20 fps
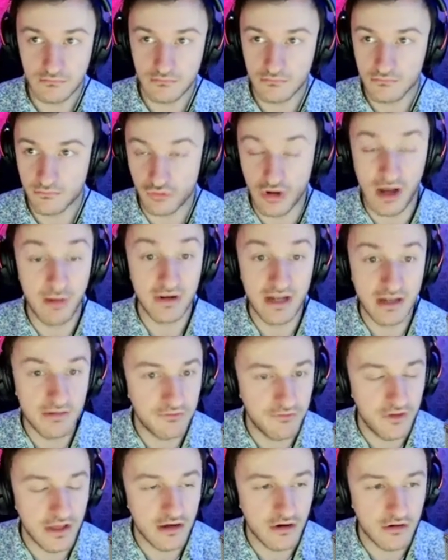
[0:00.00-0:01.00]

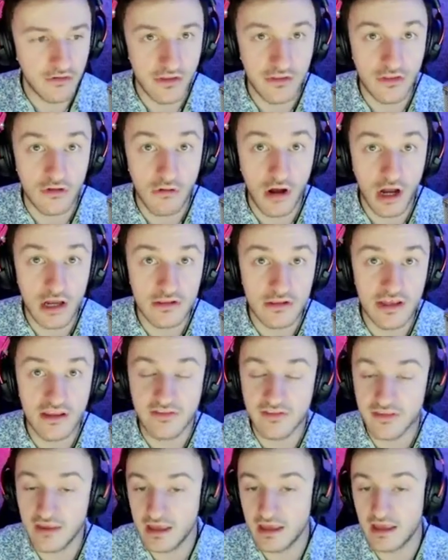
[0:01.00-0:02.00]
prominent figures in the Rocket League
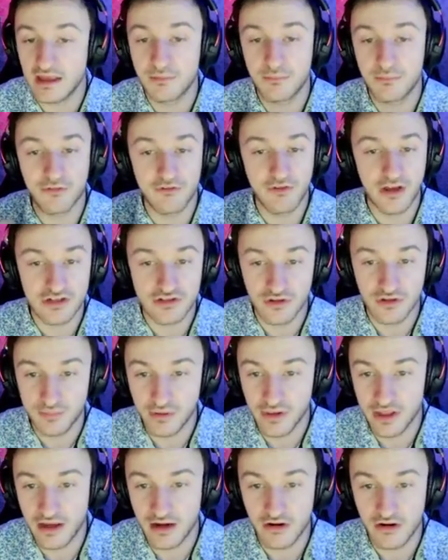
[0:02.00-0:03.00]
scene, professional
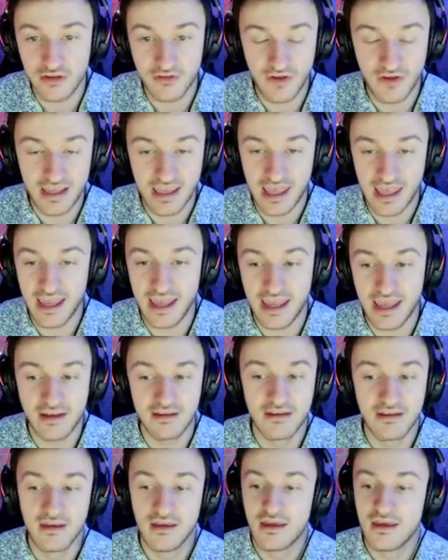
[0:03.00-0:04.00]
players if I
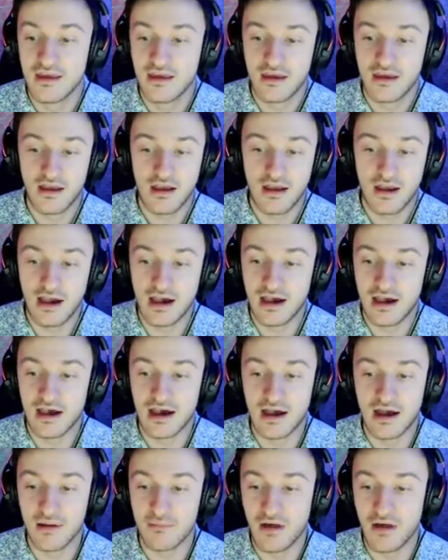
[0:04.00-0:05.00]
can.
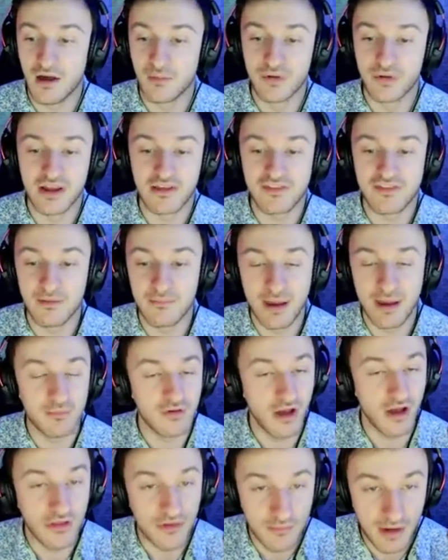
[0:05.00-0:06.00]
I'll bring some
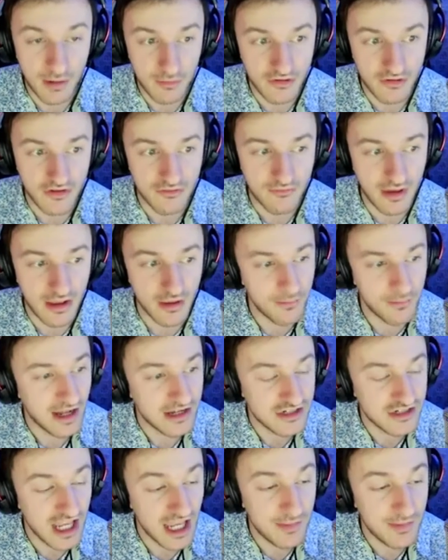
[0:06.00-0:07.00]
other members of Melon
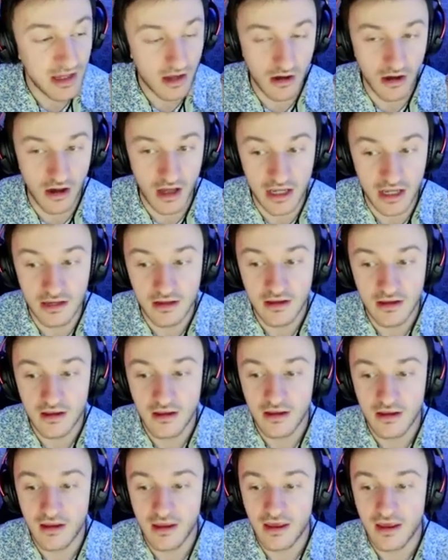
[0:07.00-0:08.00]
Patch Gaming on
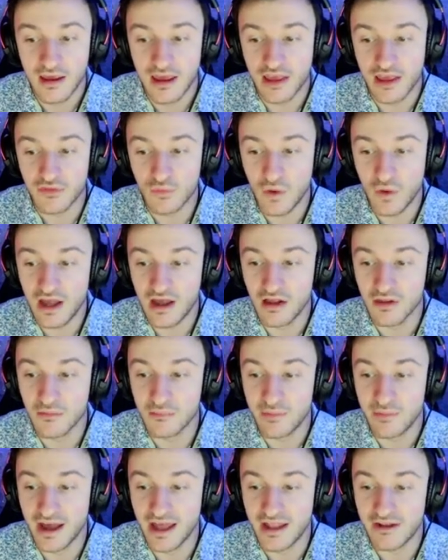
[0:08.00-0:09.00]
as well.
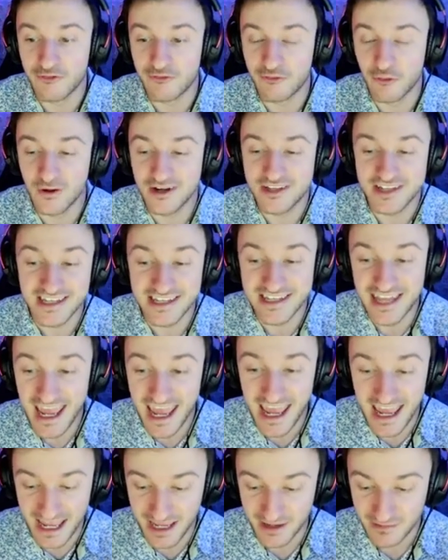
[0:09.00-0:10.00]
But for
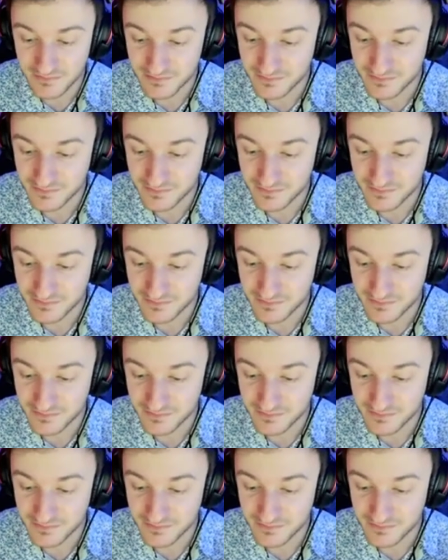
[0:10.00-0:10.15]
today,